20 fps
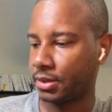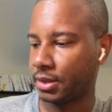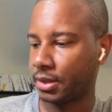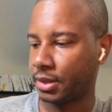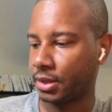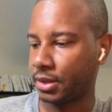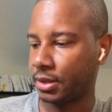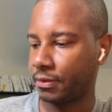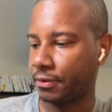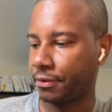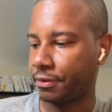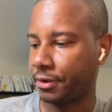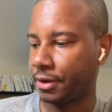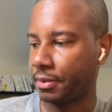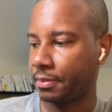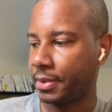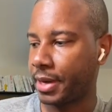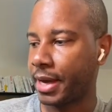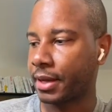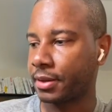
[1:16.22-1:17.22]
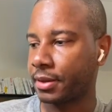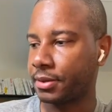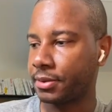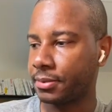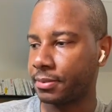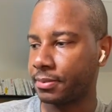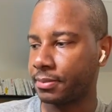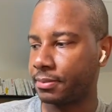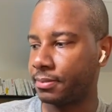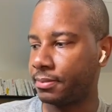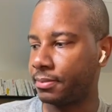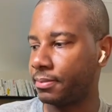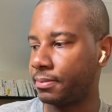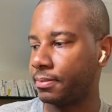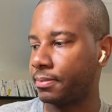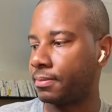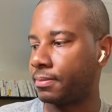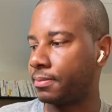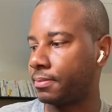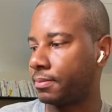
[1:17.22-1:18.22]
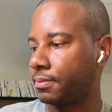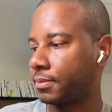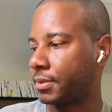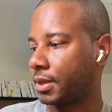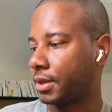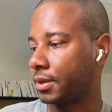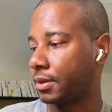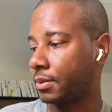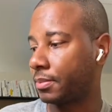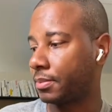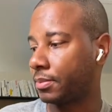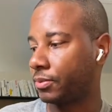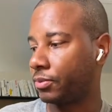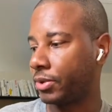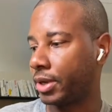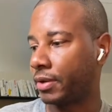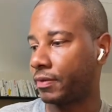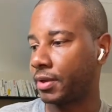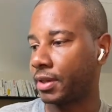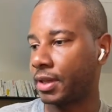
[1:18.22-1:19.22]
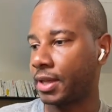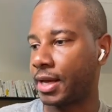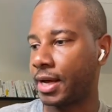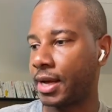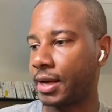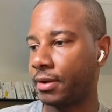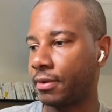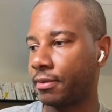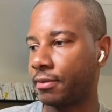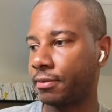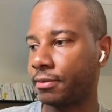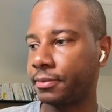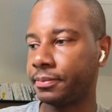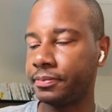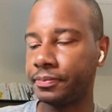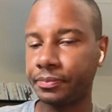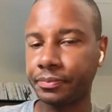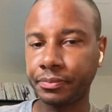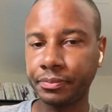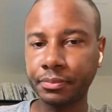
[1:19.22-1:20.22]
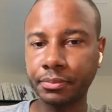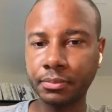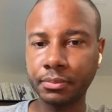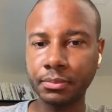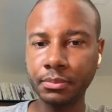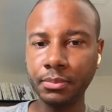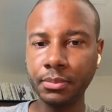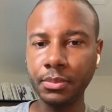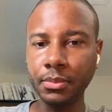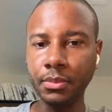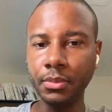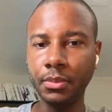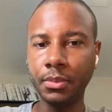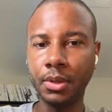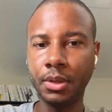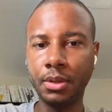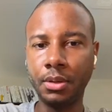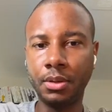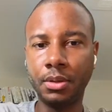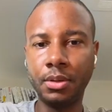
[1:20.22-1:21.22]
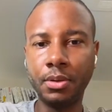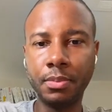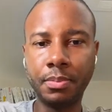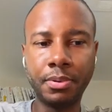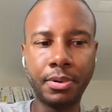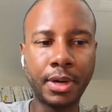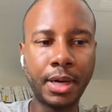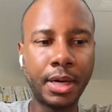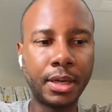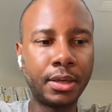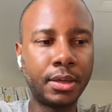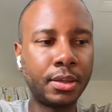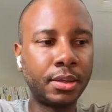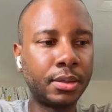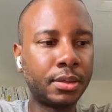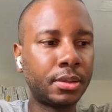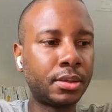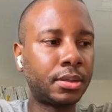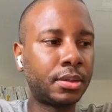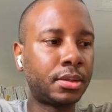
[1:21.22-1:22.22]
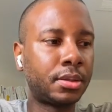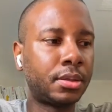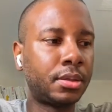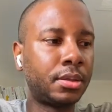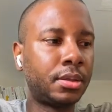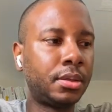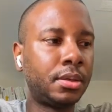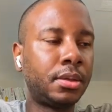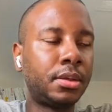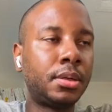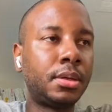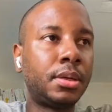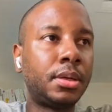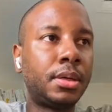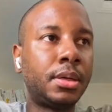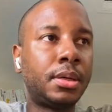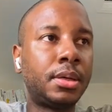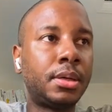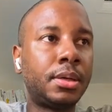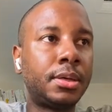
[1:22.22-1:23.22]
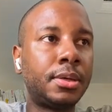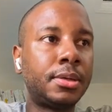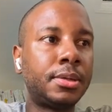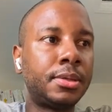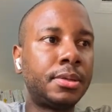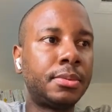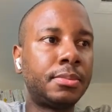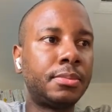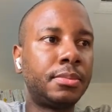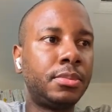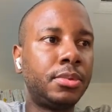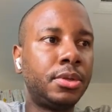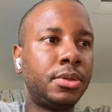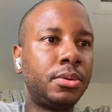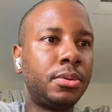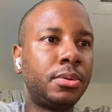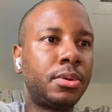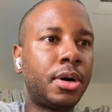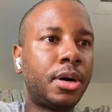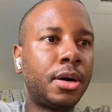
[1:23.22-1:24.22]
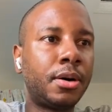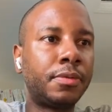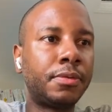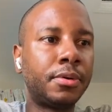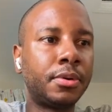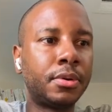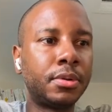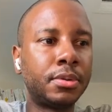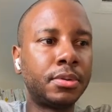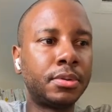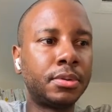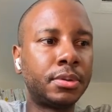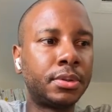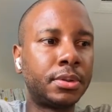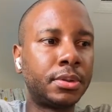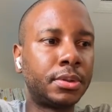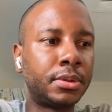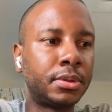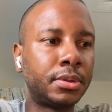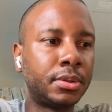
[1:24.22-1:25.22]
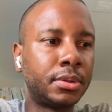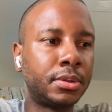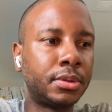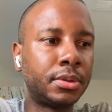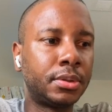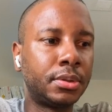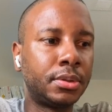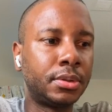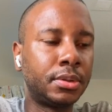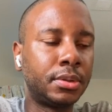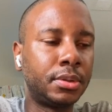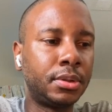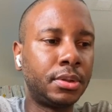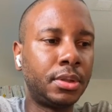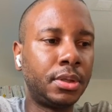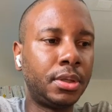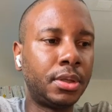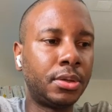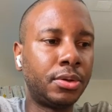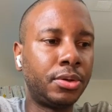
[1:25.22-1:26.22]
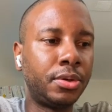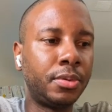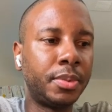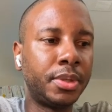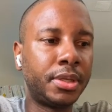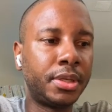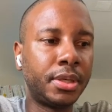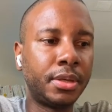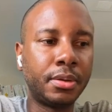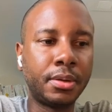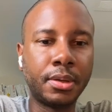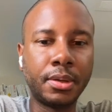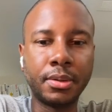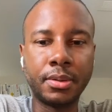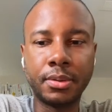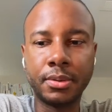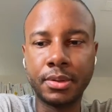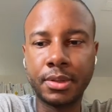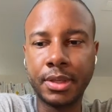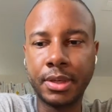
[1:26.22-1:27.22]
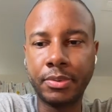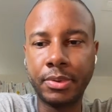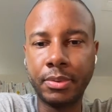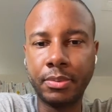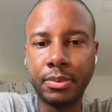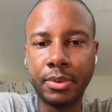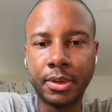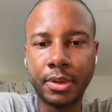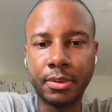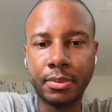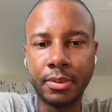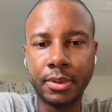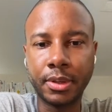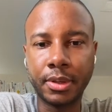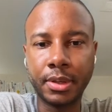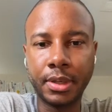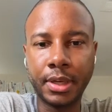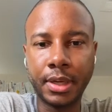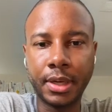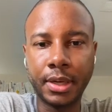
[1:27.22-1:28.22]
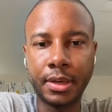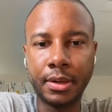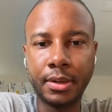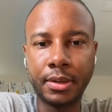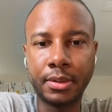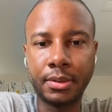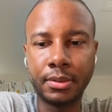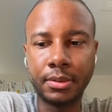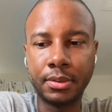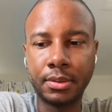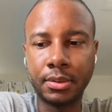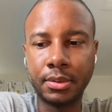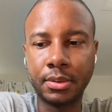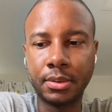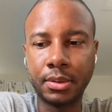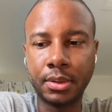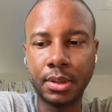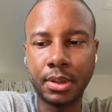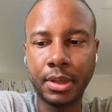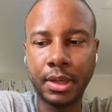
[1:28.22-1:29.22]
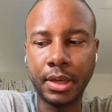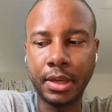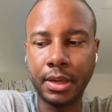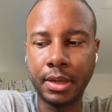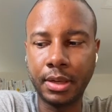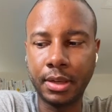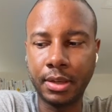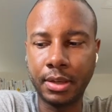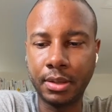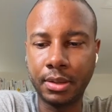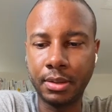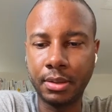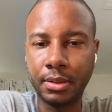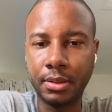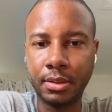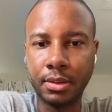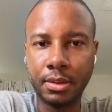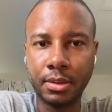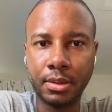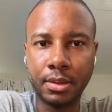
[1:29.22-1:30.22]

a good feedback loop. We have a lot of new products, new offers, new materials that we work with now. And,